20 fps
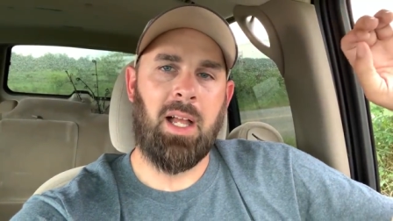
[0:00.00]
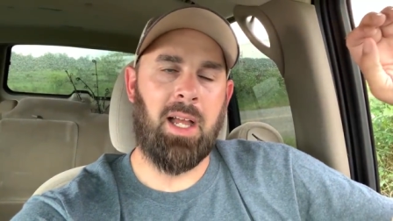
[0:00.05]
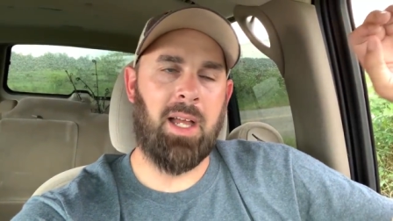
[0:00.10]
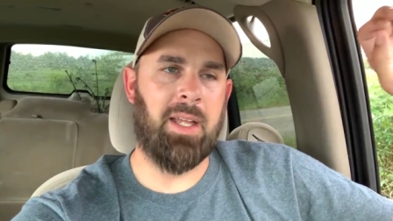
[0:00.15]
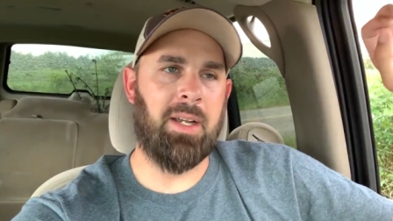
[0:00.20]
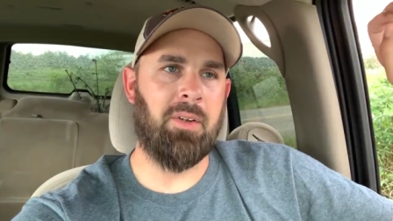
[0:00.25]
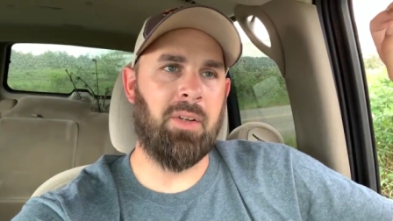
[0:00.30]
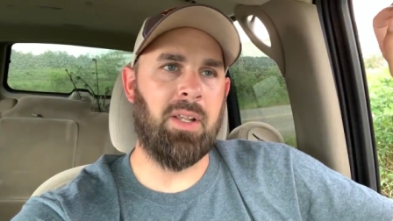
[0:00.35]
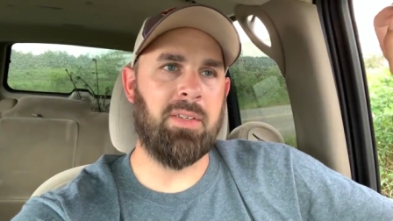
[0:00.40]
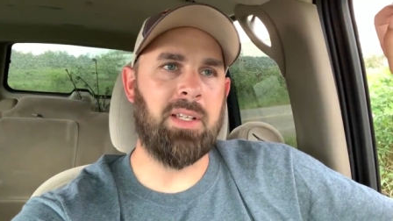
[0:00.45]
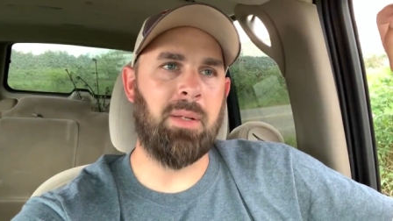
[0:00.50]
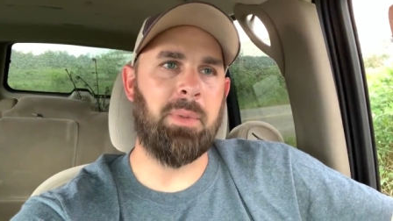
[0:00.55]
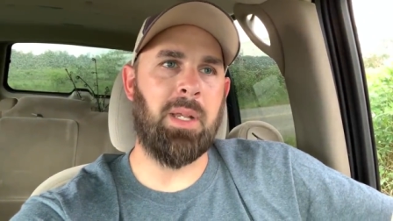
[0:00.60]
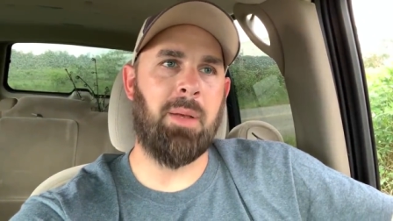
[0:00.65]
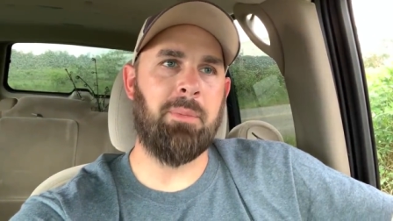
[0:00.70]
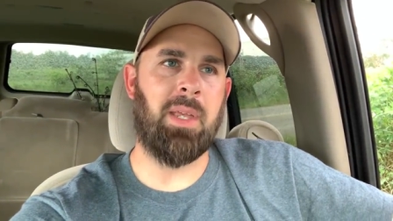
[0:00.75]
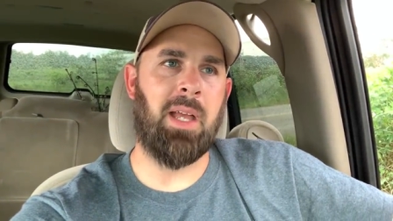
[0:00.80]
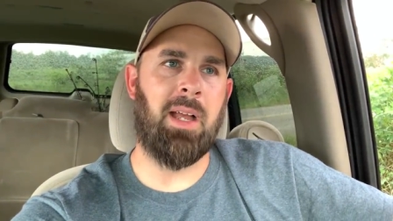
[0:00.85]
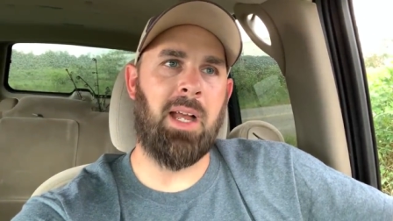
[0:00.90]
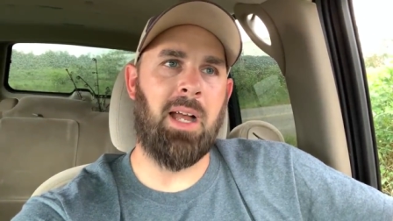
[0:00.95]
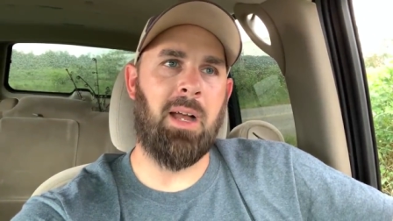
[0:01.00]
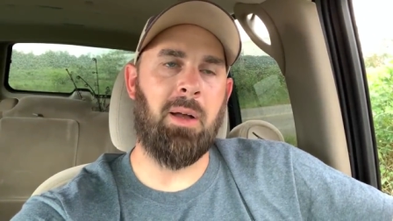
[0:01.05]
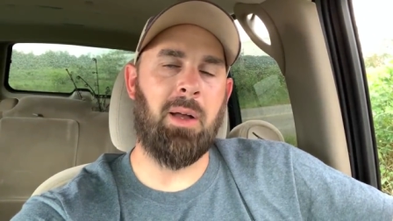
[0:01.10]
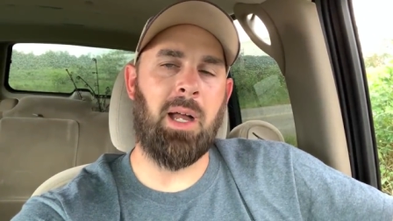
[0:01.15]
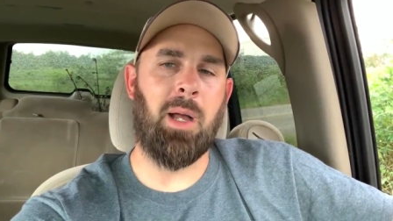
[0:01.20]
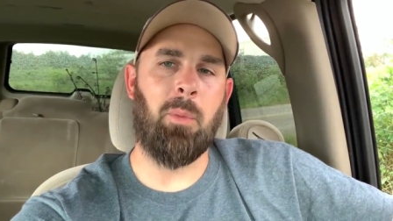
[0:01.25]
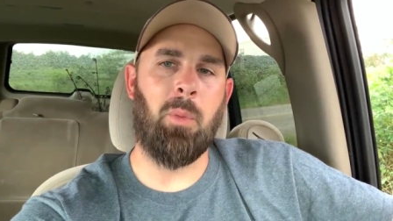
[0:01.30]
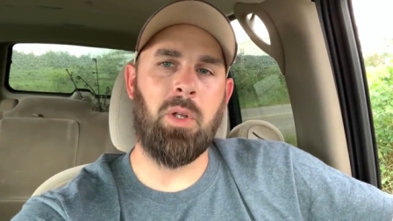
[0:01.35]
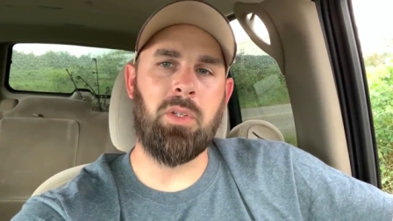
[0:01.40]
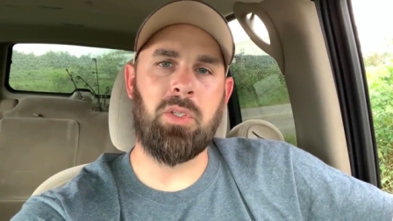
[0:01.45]
I don't know. Sometimes I, I,
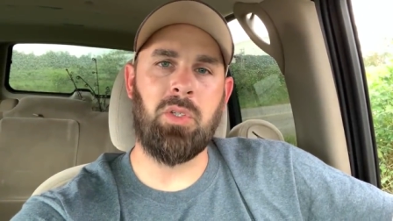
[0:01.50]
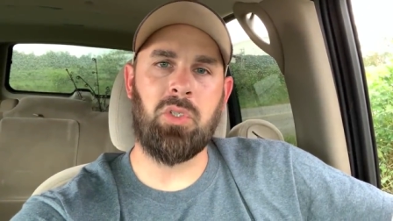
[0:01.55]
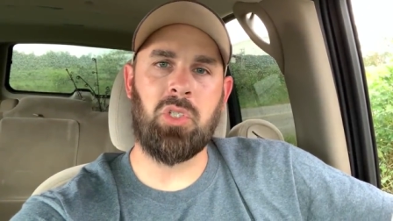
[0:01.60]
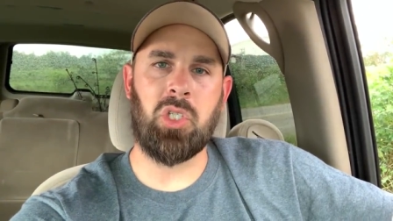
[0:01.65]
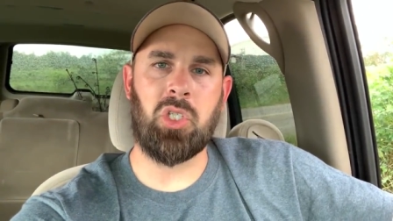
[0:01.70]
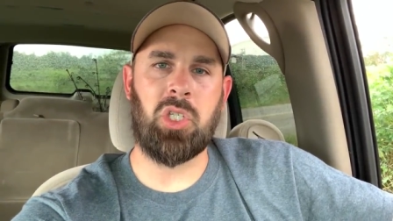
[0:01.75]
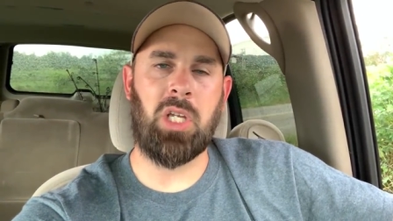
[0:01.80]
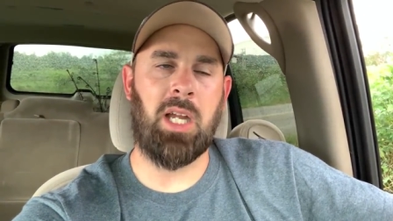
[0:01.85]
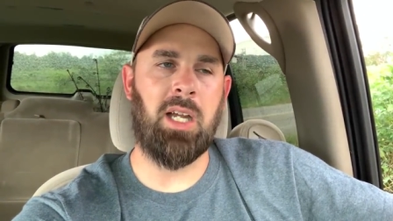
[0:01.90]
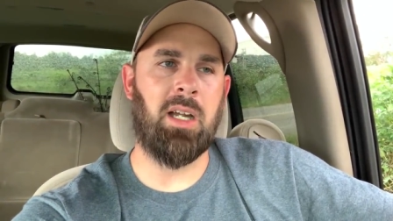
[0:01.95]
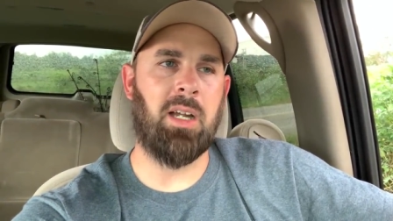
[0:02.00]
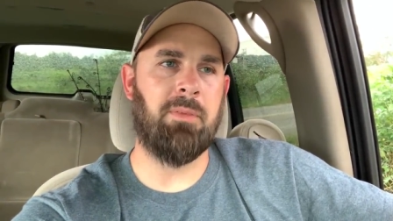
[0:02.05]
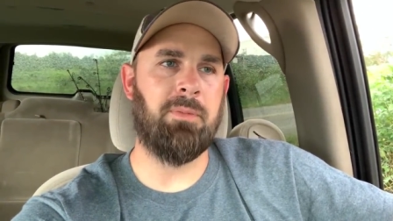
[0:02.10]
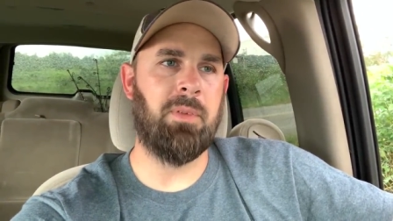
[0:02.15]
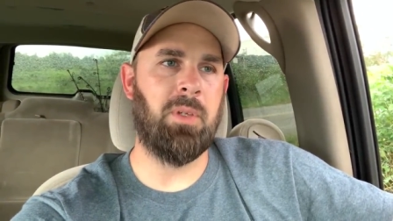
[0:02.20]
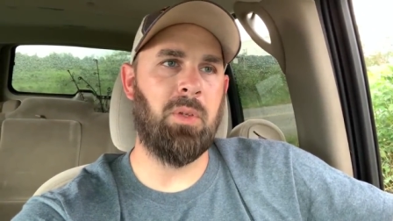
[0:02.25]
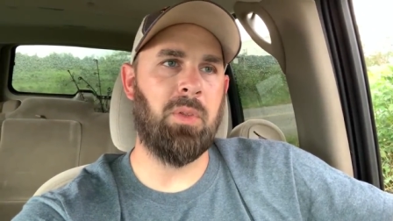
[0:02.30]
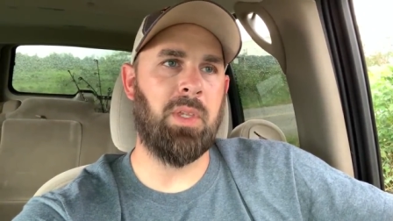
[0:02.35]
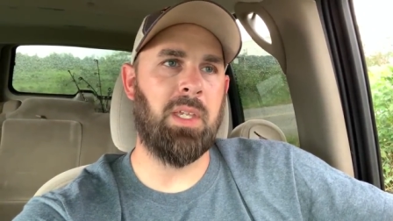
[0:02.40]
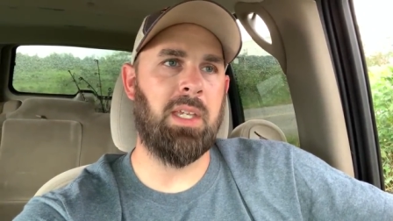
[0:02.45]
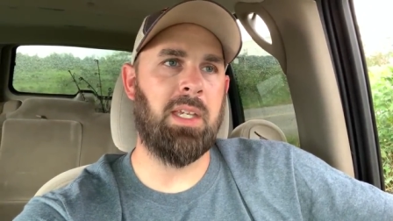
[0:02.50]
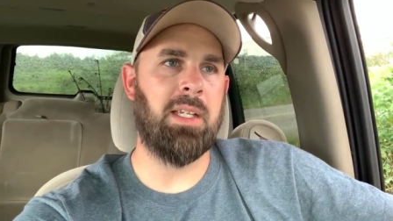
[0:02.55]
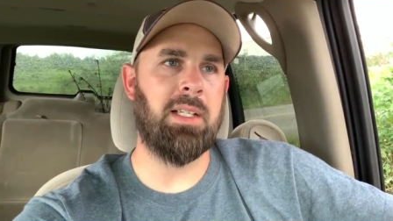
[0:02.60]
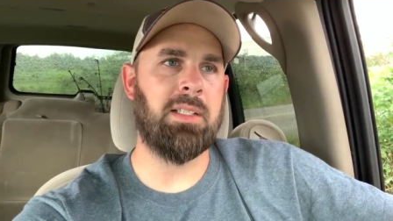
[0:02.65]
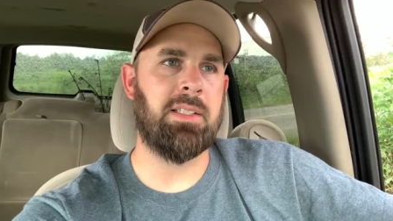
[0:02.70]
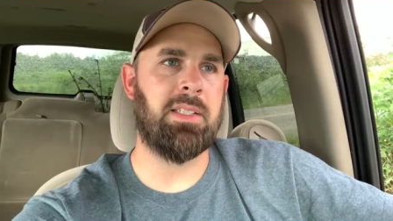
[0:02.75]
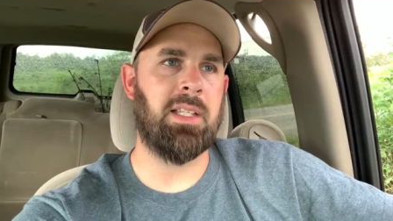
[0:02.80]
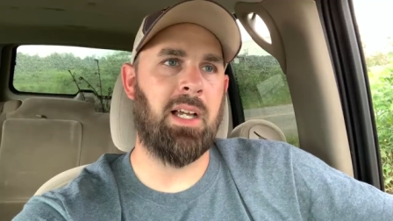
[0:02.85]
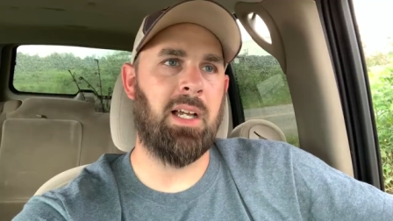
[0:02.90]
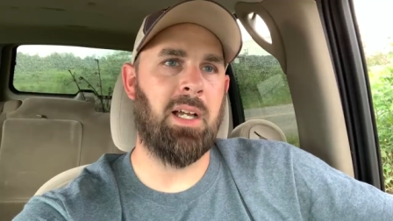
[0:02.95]
I want to just share a few
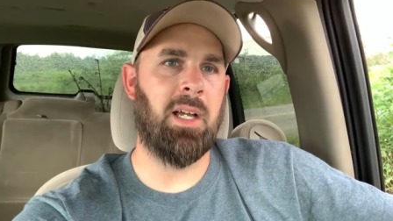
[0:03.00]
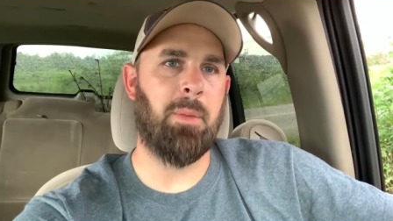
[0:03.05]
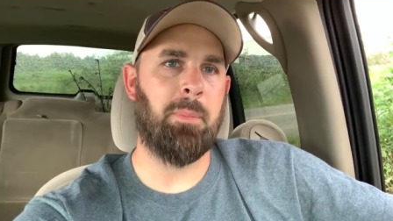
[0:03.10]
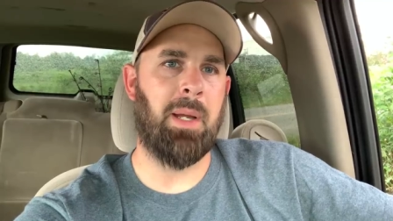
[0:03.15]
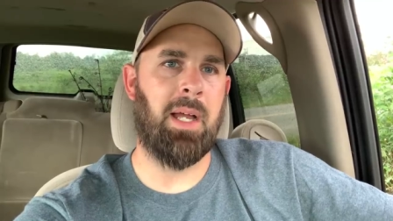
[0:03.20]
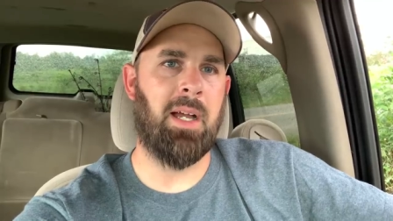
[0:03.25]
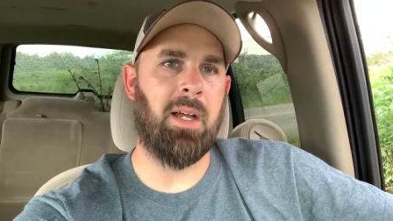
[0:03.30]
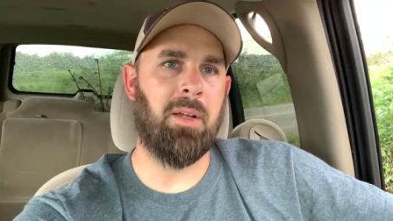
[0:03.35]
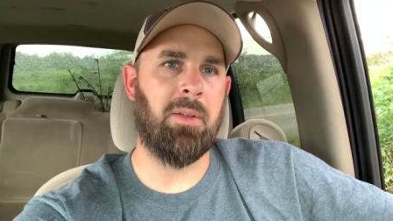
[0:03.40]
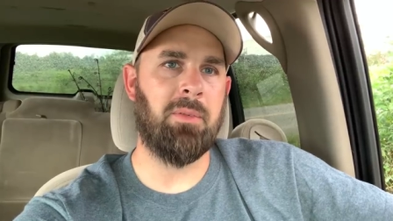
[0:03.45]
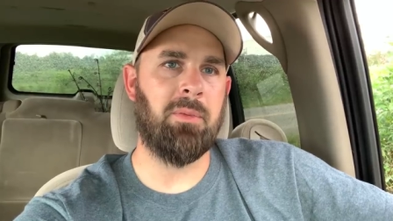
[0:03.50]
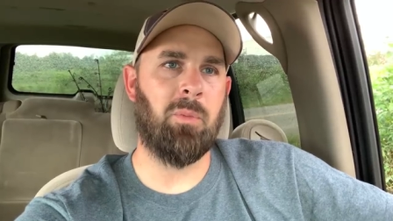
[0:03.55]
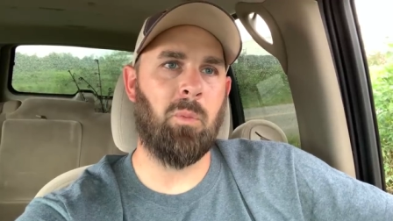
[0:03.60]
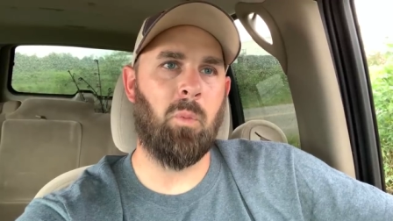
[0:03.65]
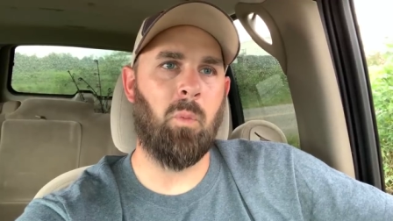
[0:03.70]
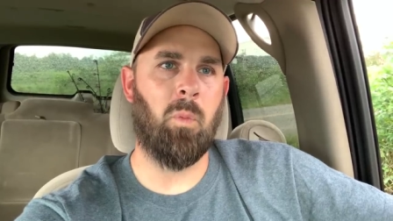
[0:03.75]
things uh, about